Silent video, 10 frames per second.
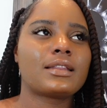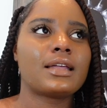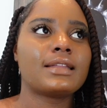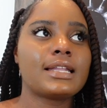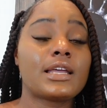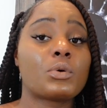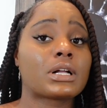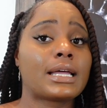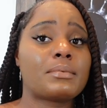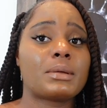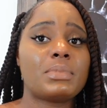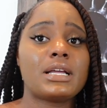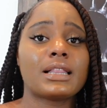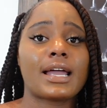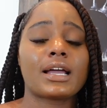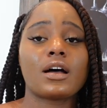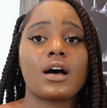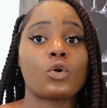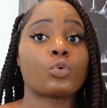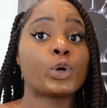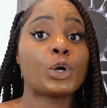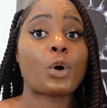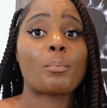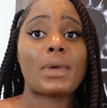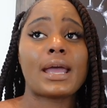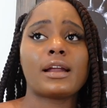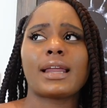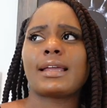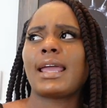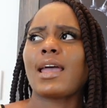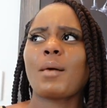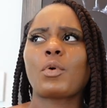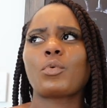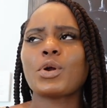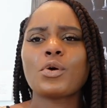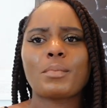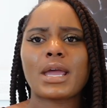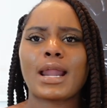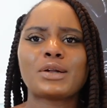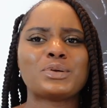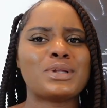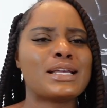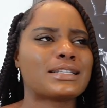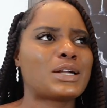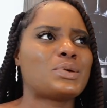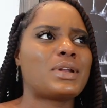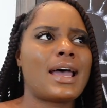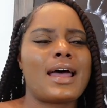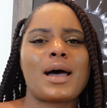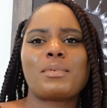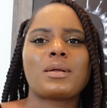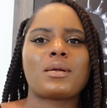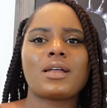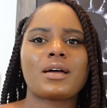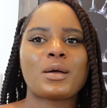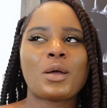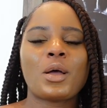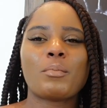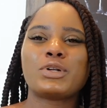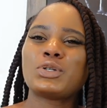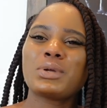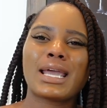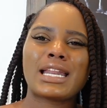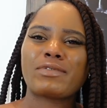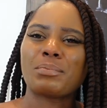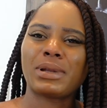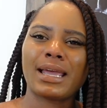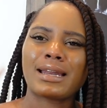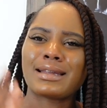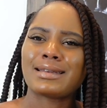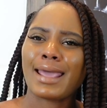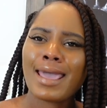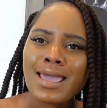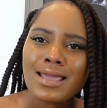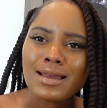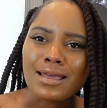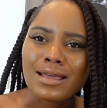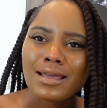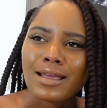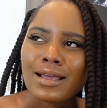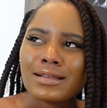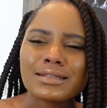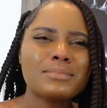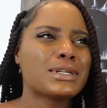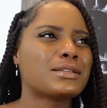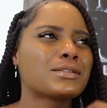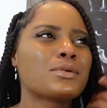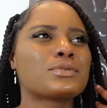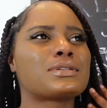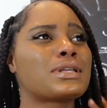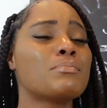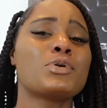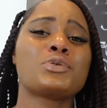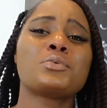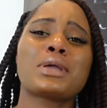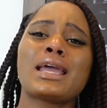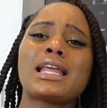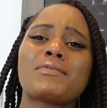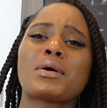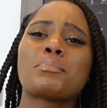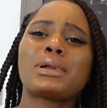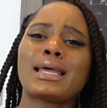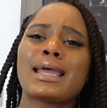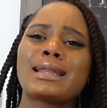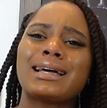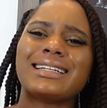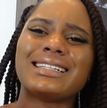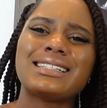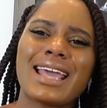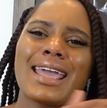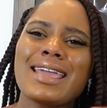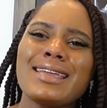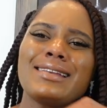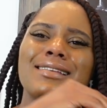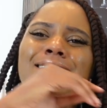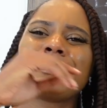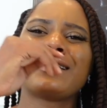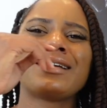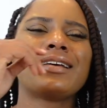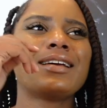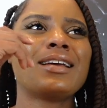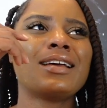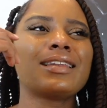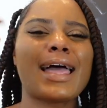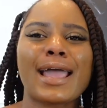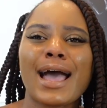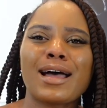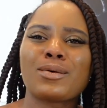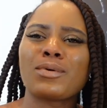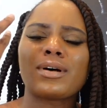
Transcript: and then they will claim to be like a real man. They're like, yeah, I'm a real man. I do this, I do that, blah, blah, blah. But you can't even plan a date? Something so simple, you can't even plan a date? Like, how,